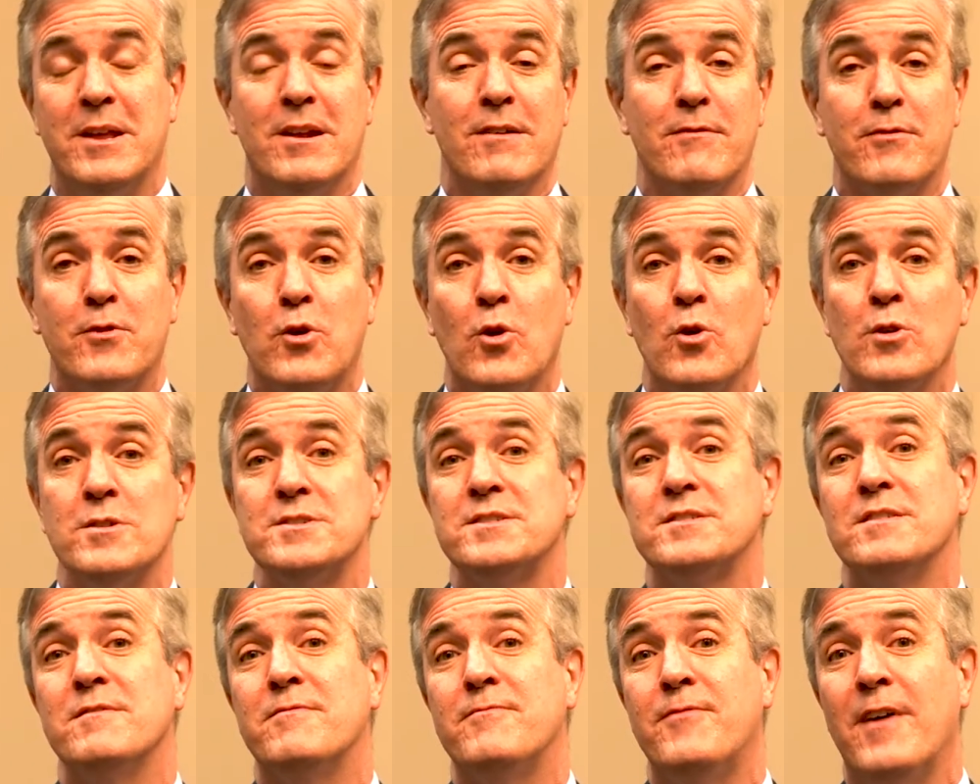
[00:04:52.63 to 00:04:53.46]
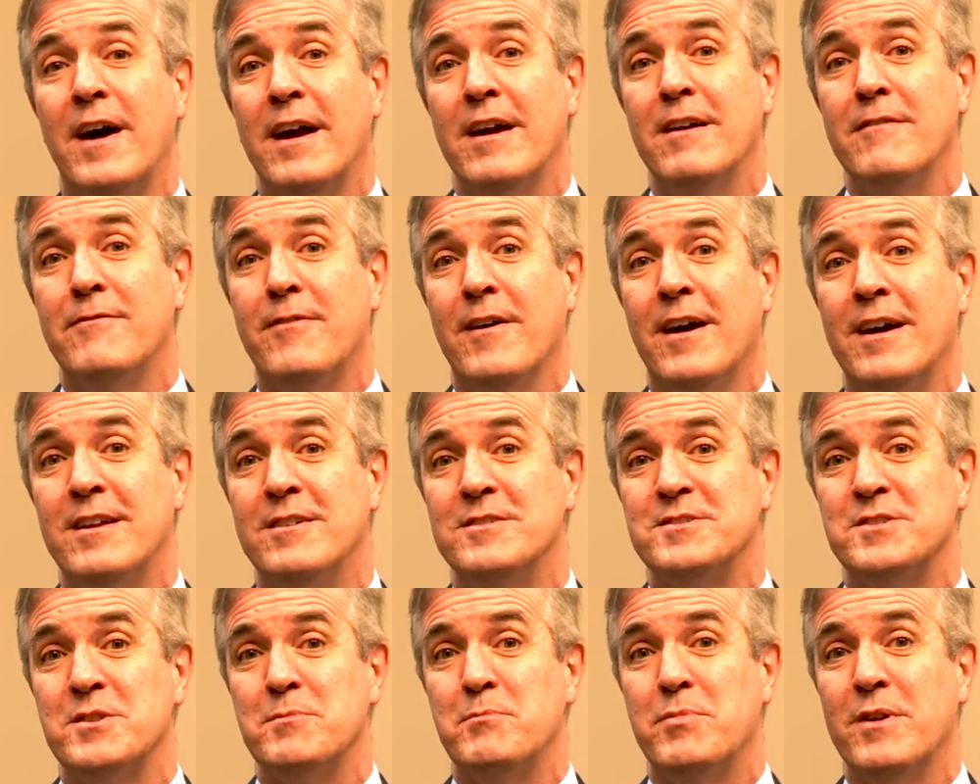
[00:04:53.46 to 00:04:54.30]
And of course, the
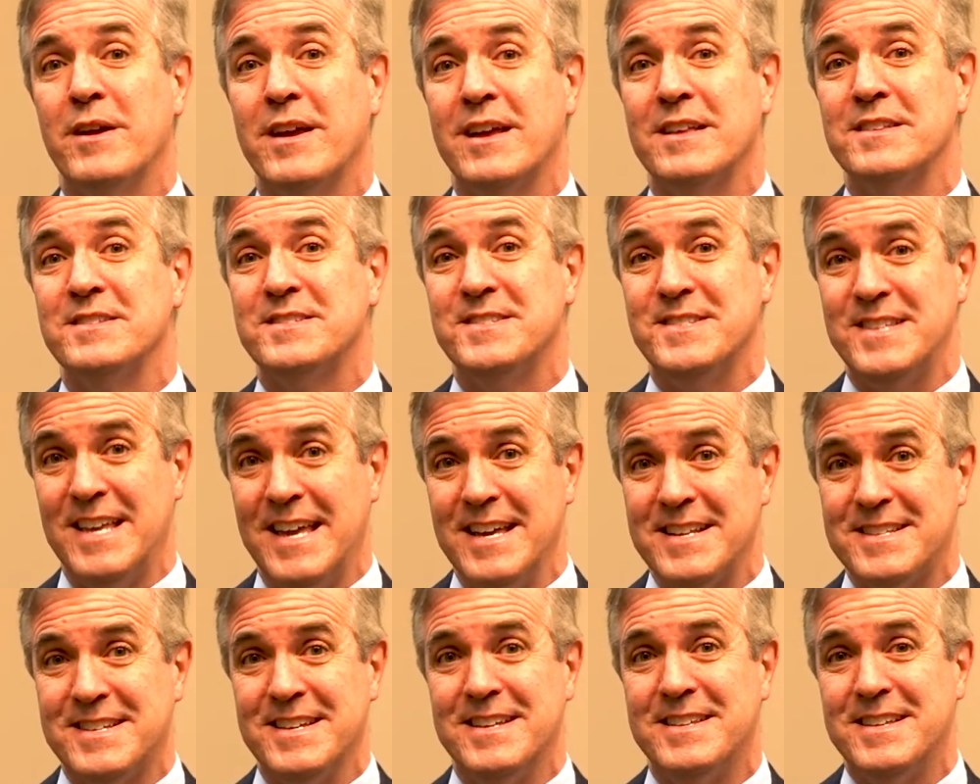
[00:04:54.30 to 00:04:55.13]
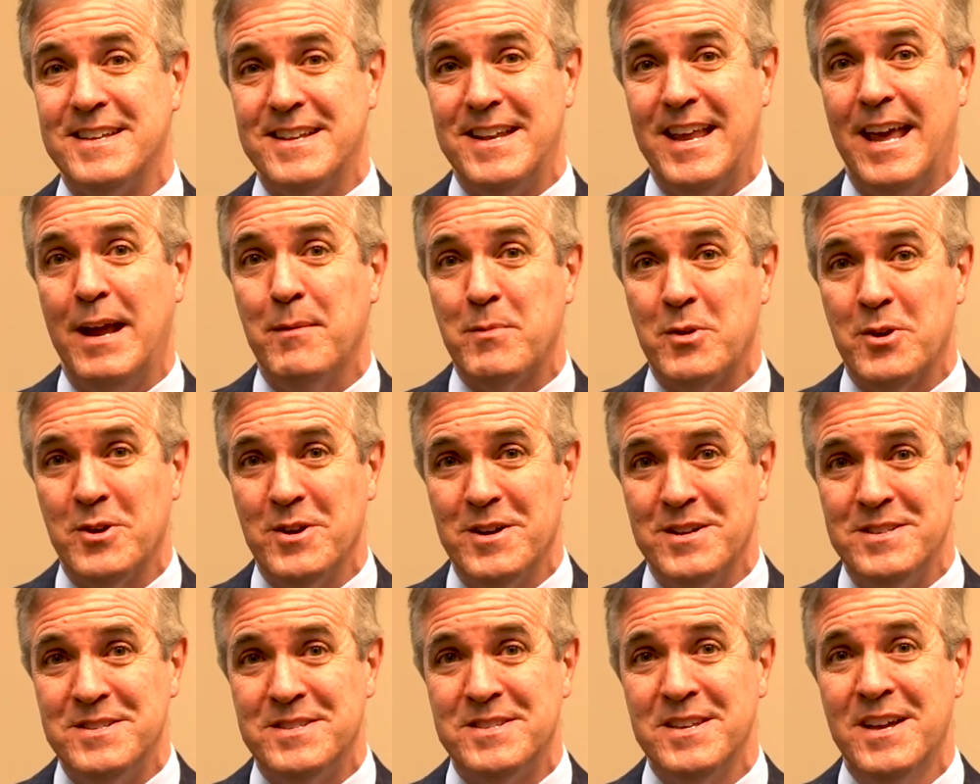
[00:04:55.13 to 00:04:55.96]
firefighters are bringing Santa to
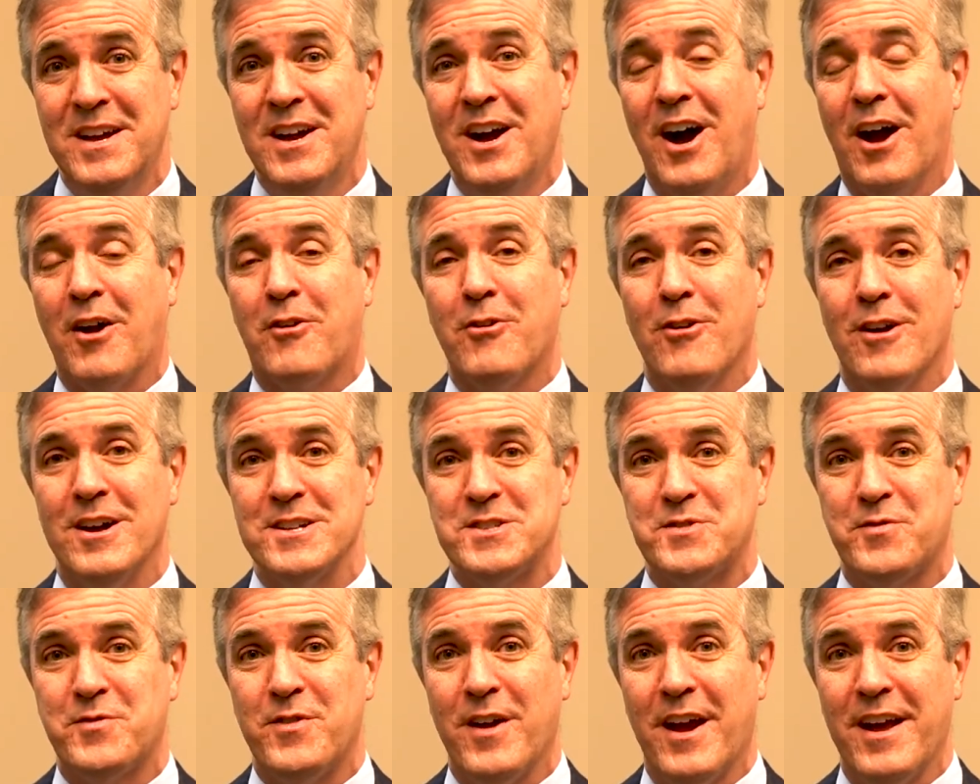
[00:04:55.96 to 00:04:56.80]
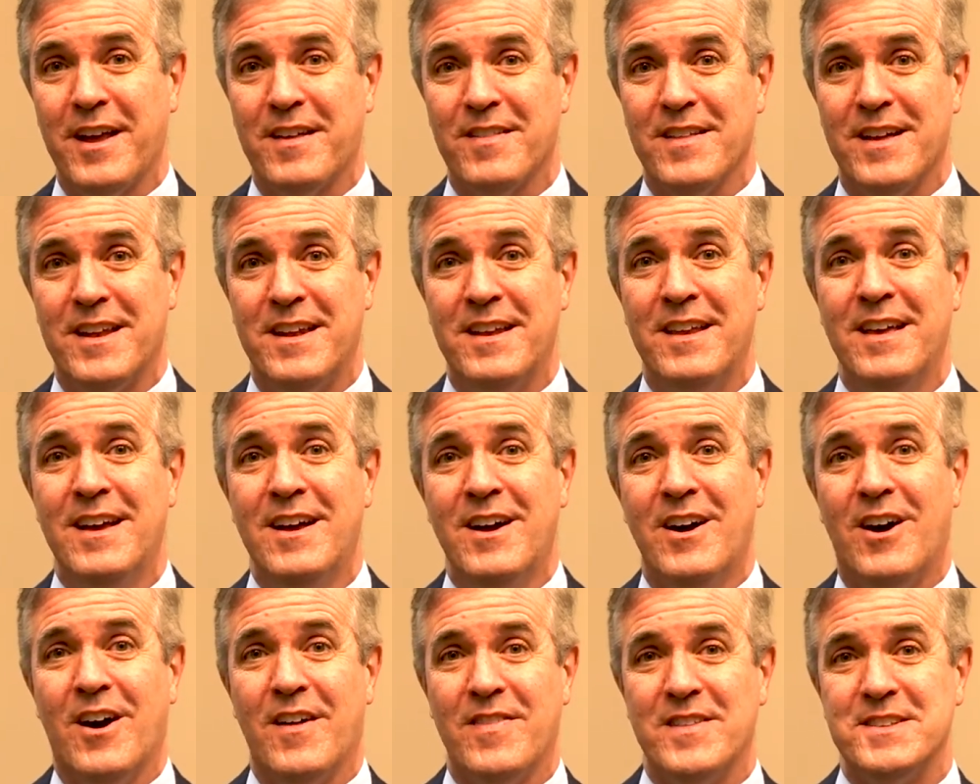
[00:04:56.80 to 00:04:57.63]
neighborhoods across Franklin
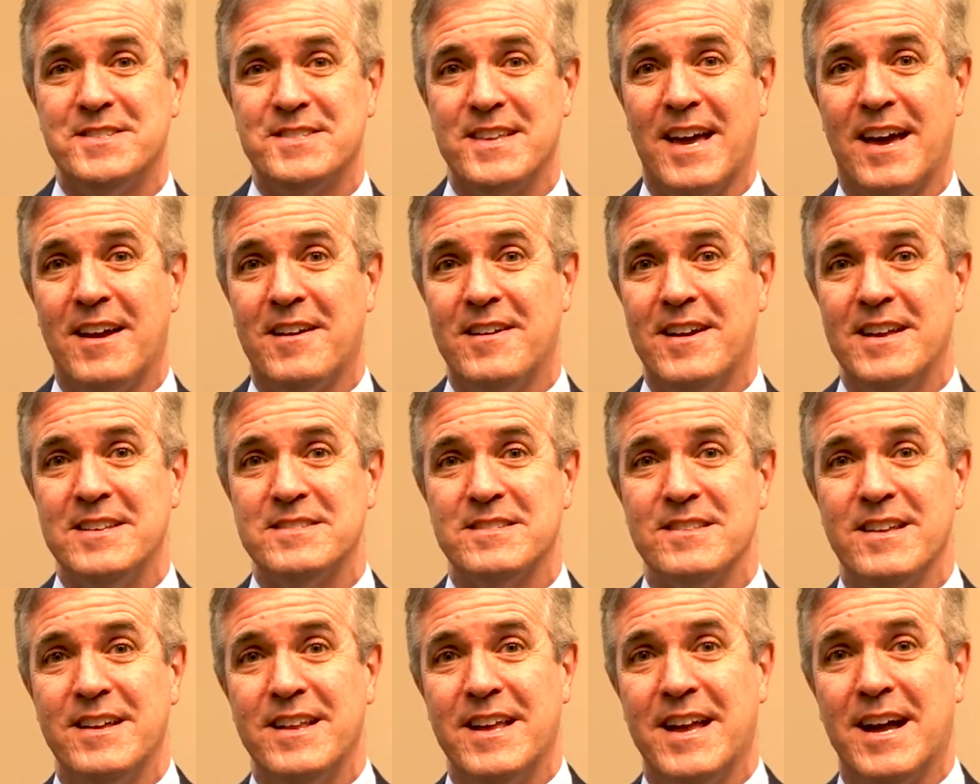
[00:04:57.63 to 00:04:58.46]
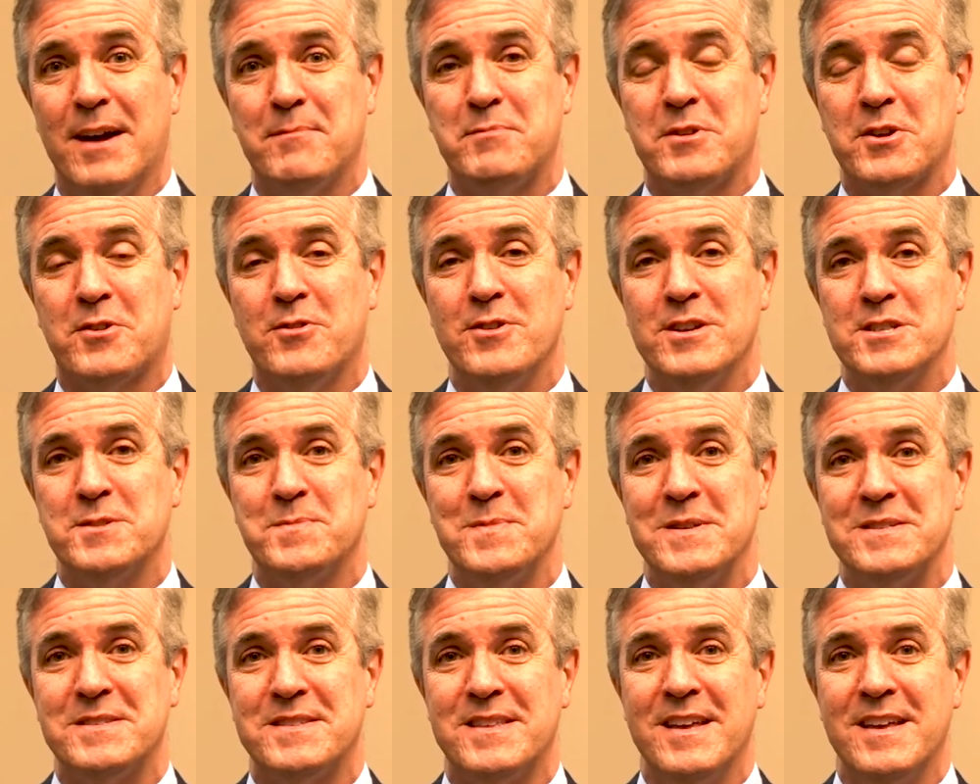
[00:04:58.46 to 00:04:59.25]
on the Saturdays leading up to Christmas.